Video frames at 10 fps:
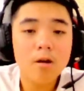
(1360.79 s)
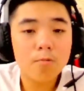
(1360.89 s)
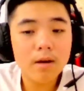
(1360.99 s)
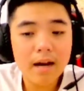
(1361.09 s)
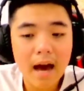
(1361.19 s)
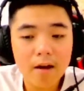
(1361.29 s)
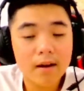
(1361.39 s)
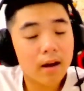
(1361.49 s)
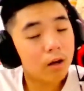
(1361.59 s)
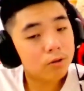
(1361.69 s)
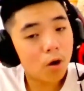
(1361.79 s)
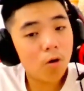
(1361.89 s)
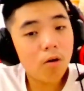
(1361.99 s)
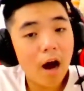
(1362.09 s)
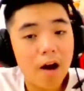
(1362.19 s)
without the
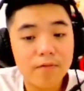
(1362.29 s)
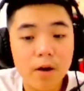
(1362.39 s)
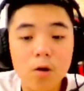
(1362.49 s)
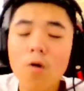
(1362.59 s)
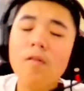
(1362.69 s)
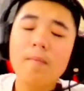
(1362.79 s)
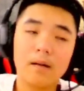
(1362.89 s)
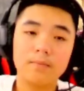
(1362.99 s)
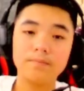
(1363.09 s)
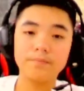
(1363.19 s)
control of the government.